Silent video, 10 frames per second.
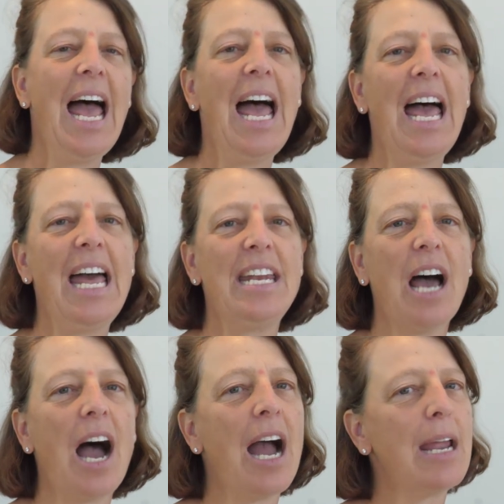And
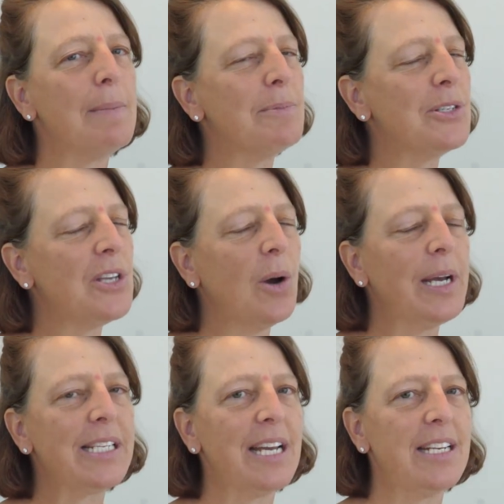I am so
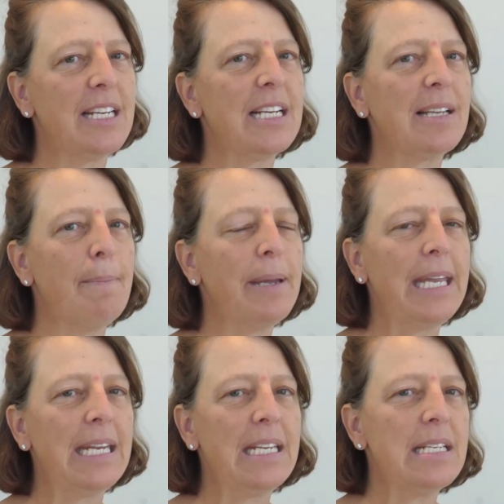excited because I'm
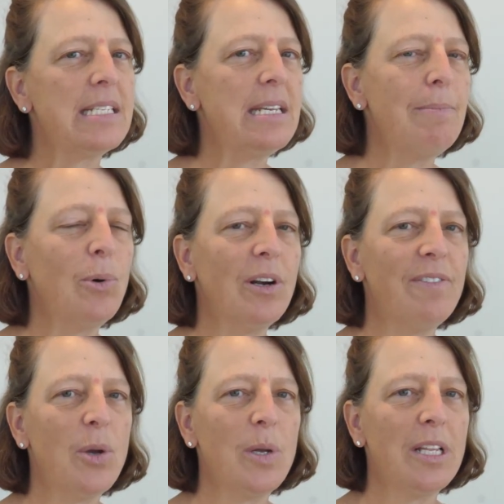beginning to see more of
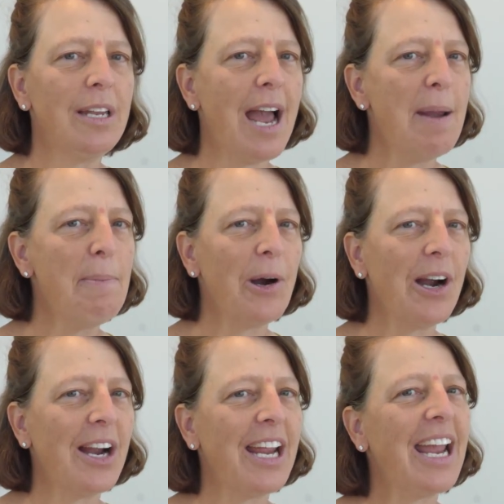you in the
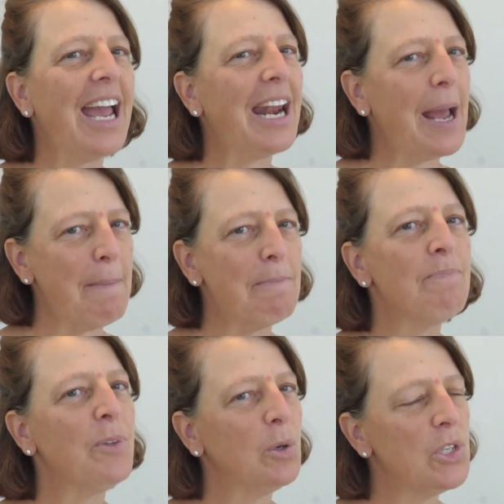library. And I'm
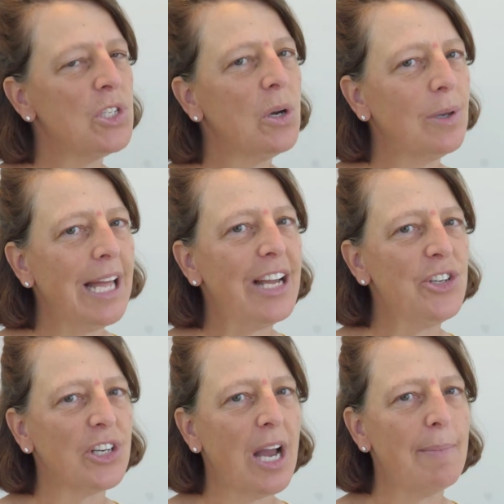so glad
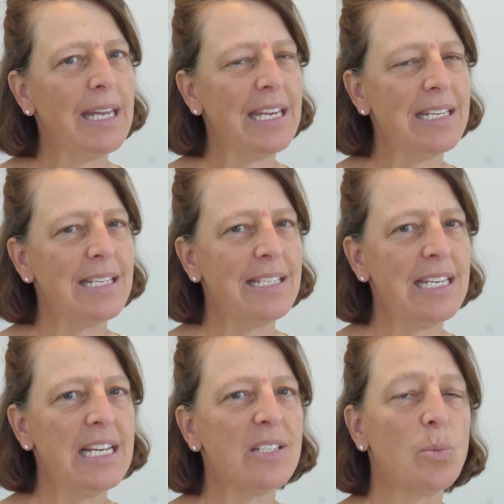you're coming in to
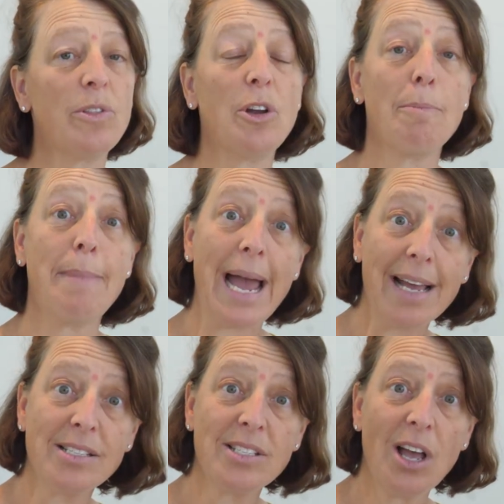see us with your
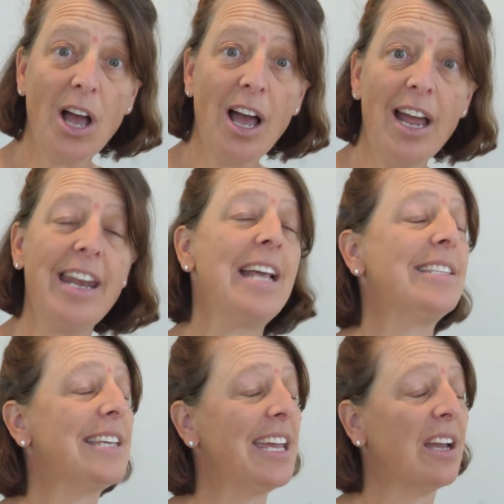masks on and
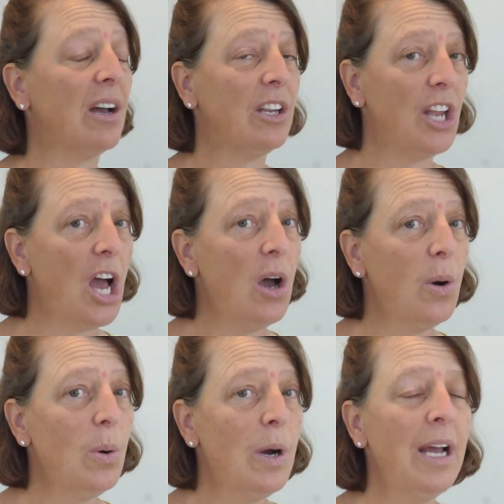saying
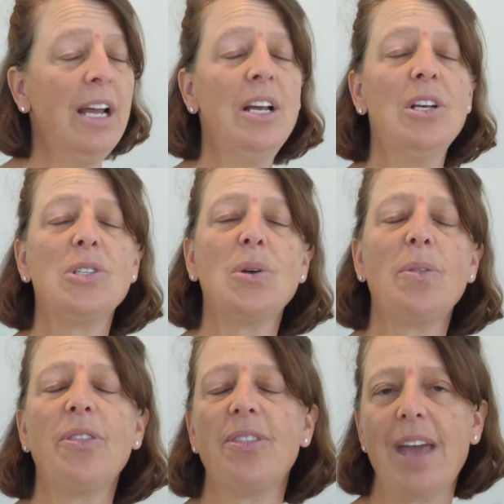hello. So
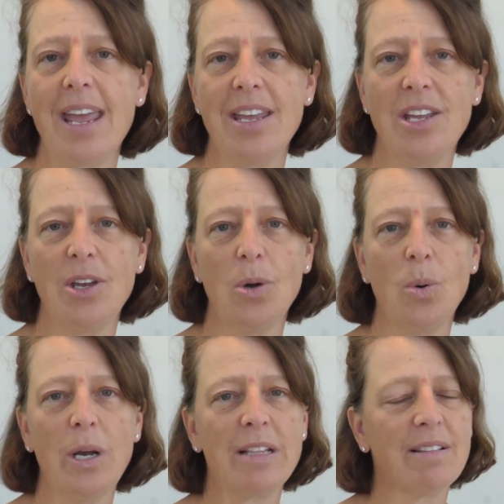thank
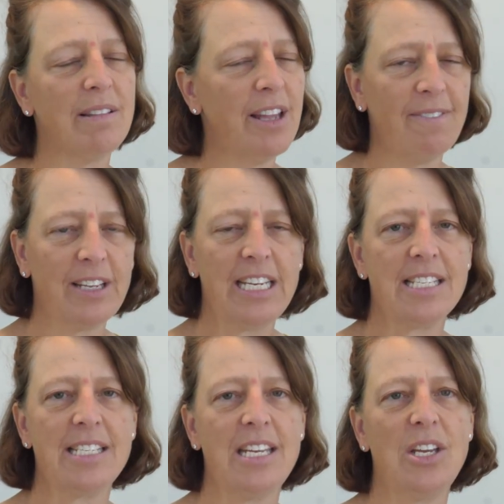you. It's lovely to
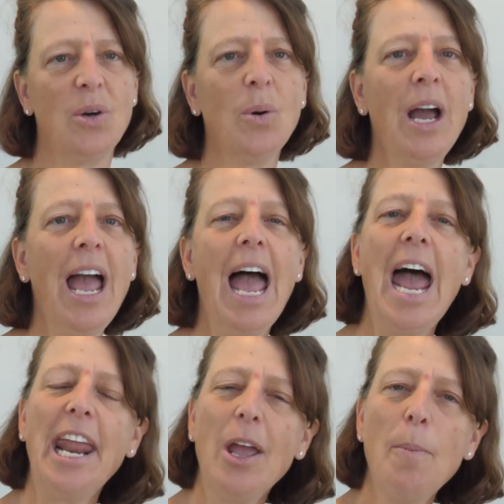see you.
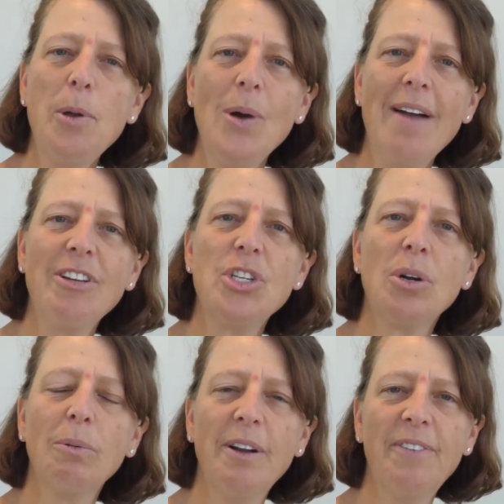And I hope you have a
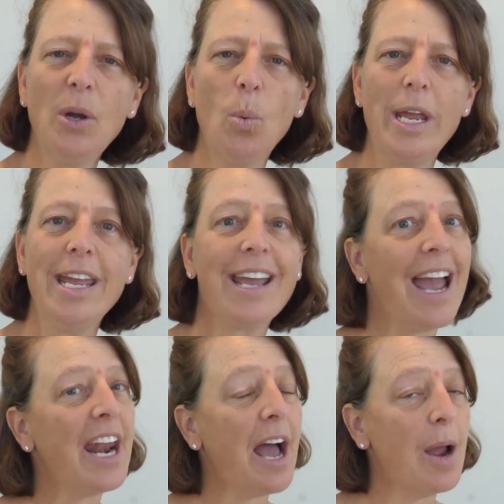terrific week.
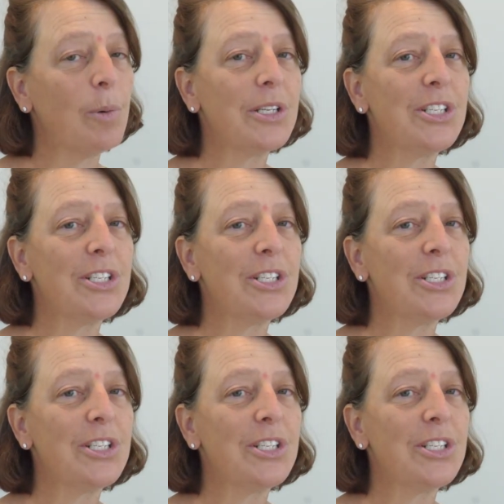And I will